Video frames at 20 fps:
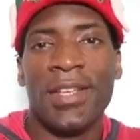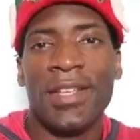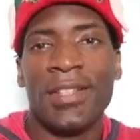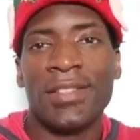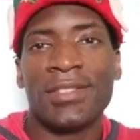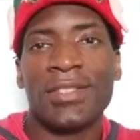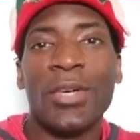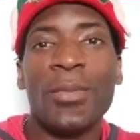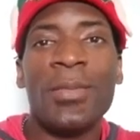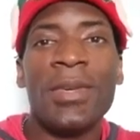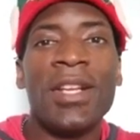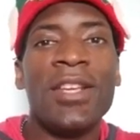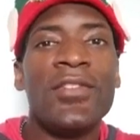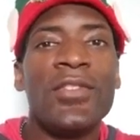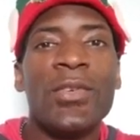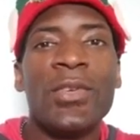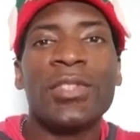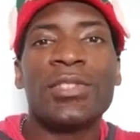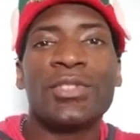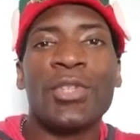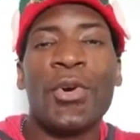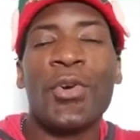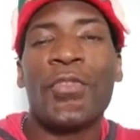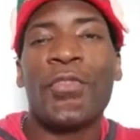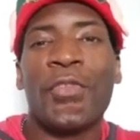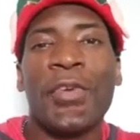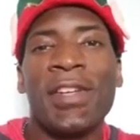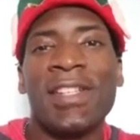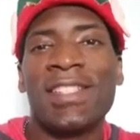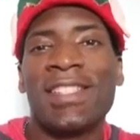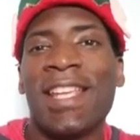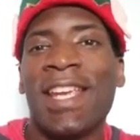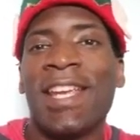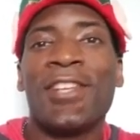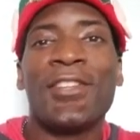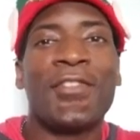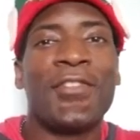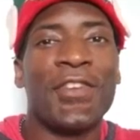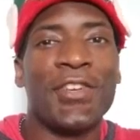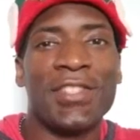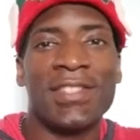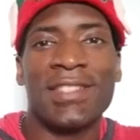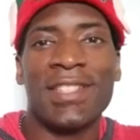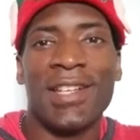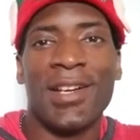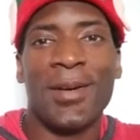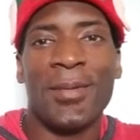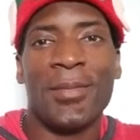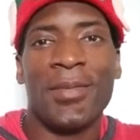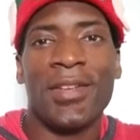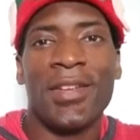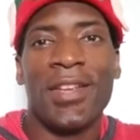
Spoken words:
So many of you are so afraid to take the first step.